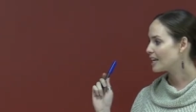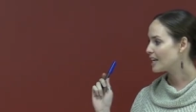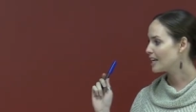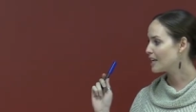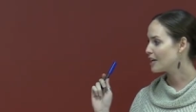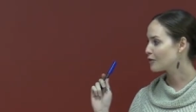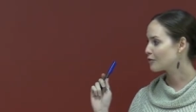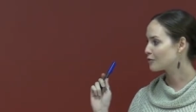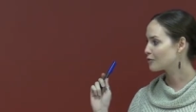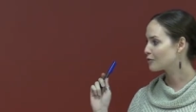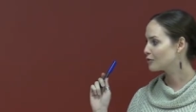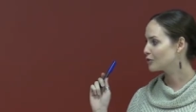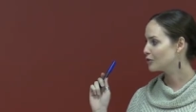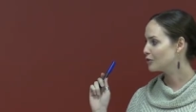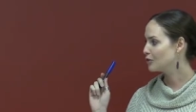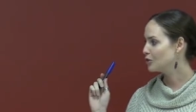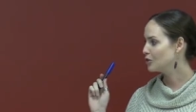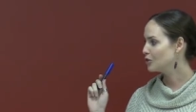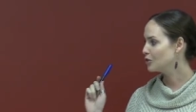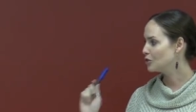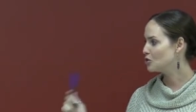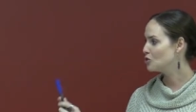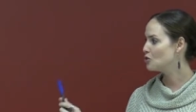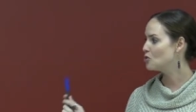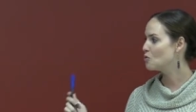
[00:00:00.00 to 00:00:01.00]
If
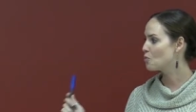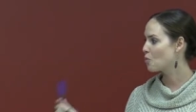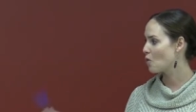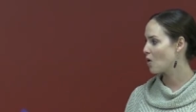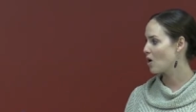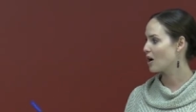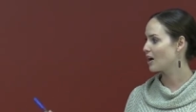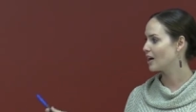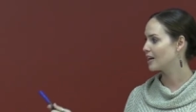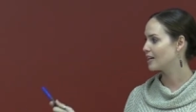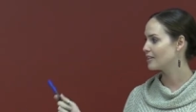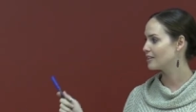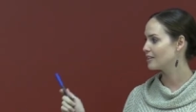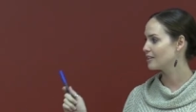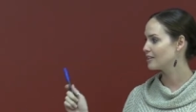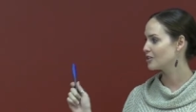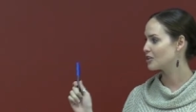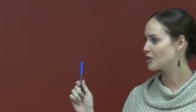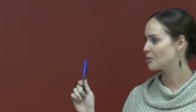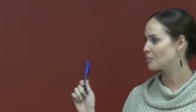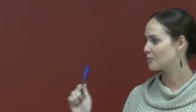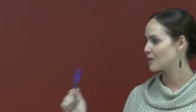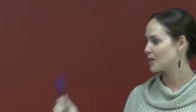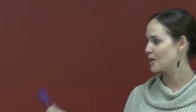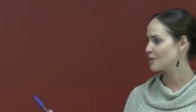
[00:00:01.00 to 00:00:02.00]
you want
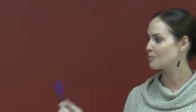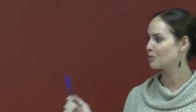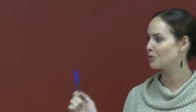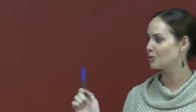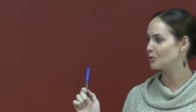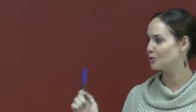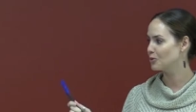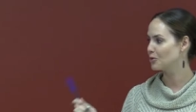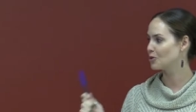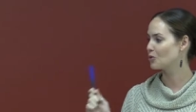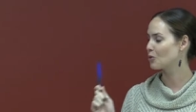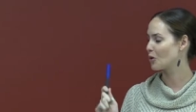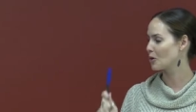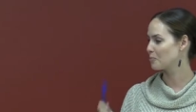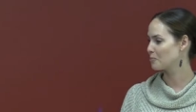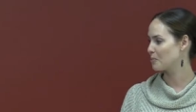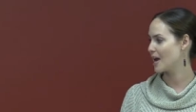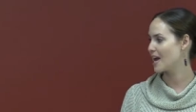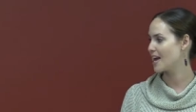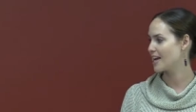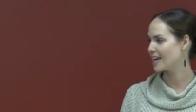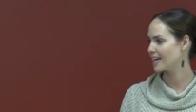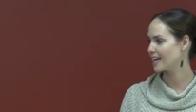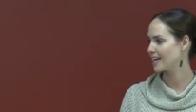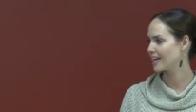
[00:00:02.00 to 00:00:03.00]
the people who you're
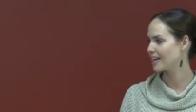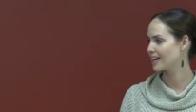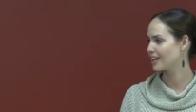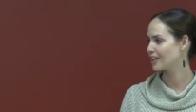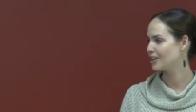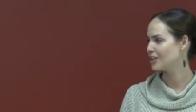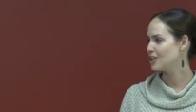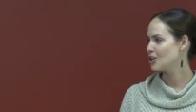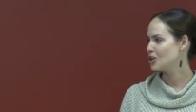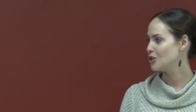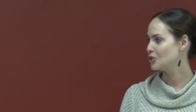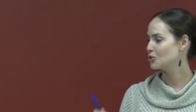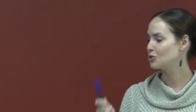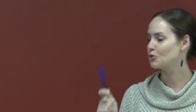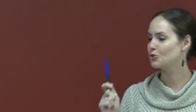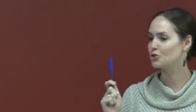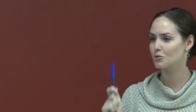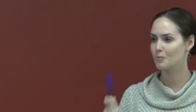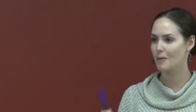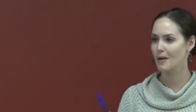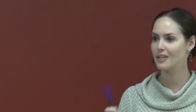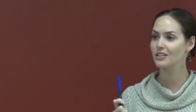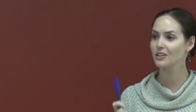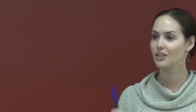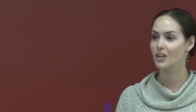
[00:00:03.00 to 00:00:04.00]
paying to
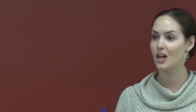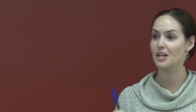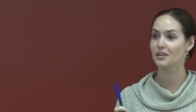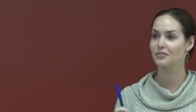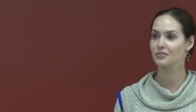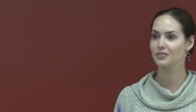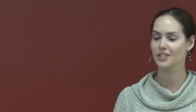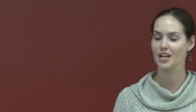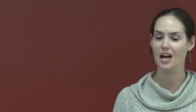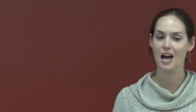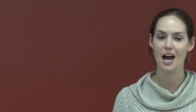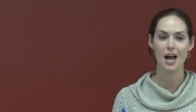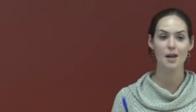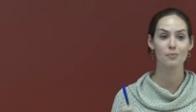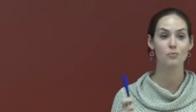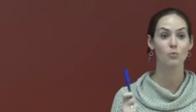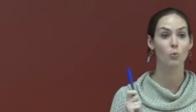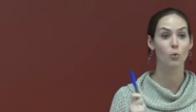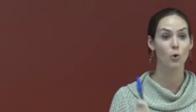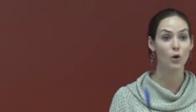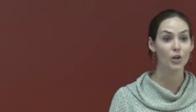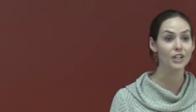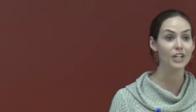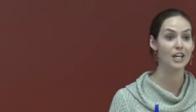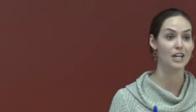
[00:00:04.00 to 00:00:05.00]
spend a lot of time
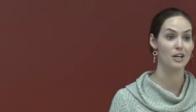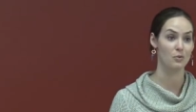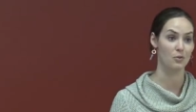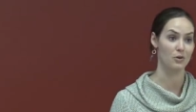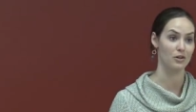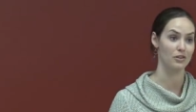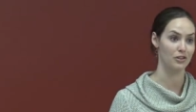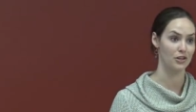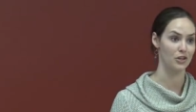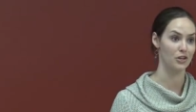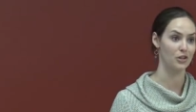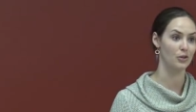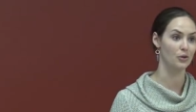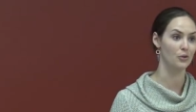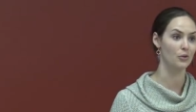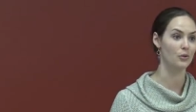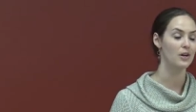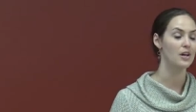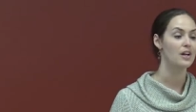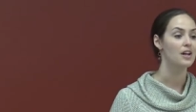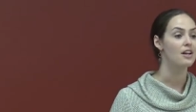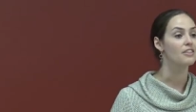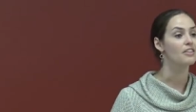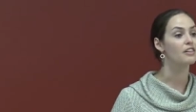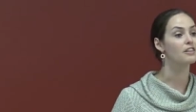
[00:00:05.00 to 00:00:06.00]
working with
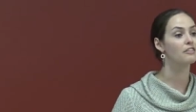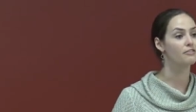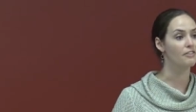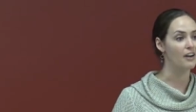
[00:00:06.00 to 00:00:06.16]
you, then